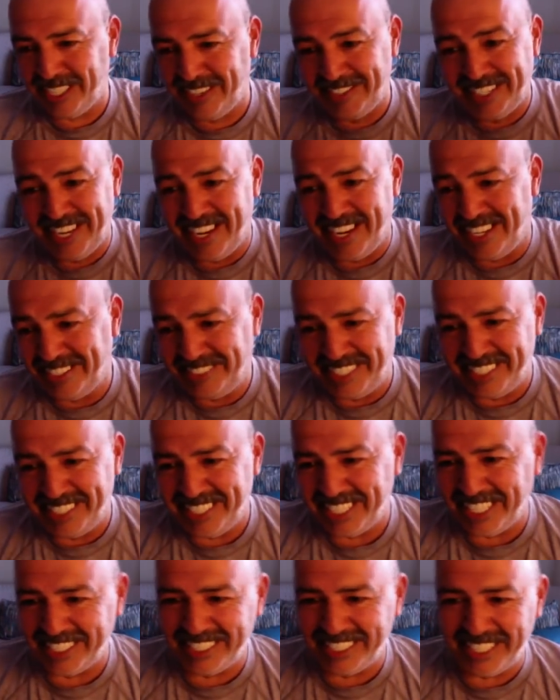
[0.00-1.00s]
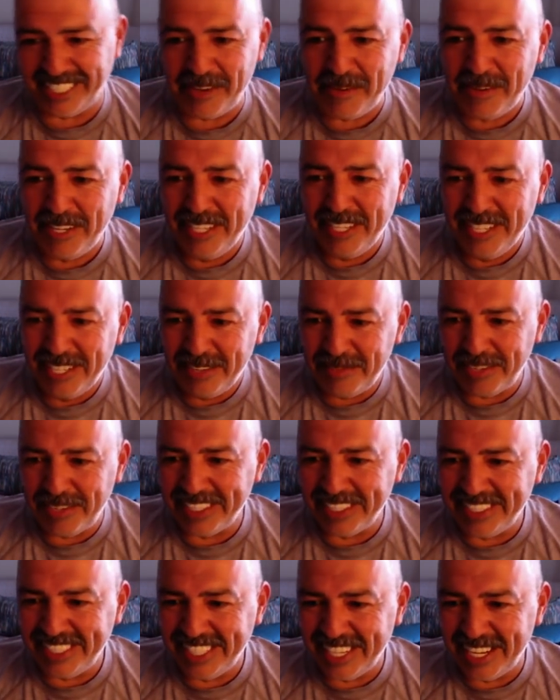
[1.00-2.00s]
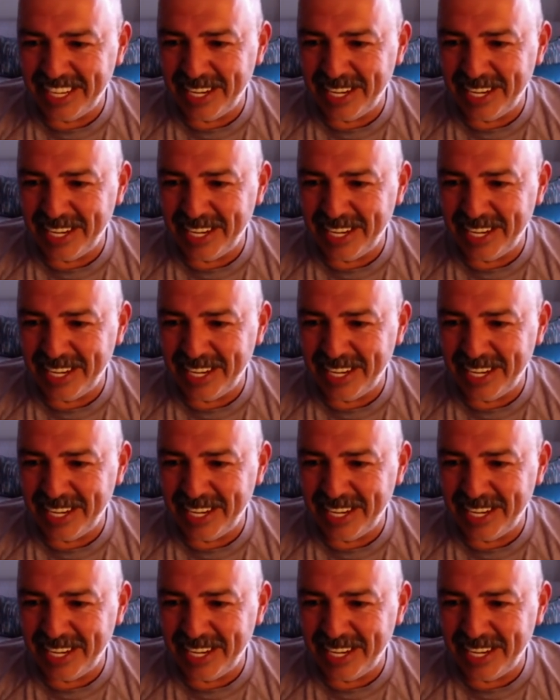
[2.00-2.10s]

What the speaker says: sometimes it doesn't. But